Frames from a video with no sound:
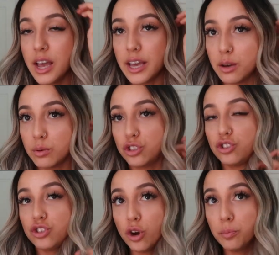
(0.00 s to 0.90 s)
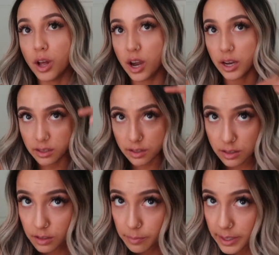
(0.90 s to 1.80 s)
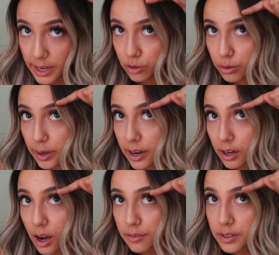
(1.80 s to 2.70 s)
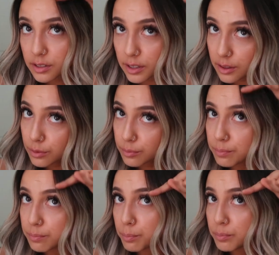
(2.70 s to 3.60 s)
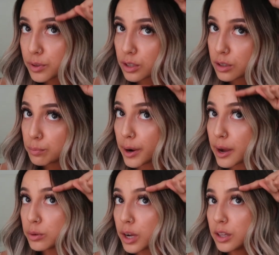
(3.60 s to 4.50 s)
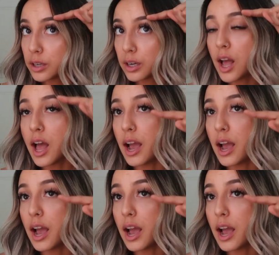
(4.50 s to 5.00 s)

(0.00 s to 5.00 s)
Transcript: It was so blonde. This is my natural hair, obviously. The the brown color.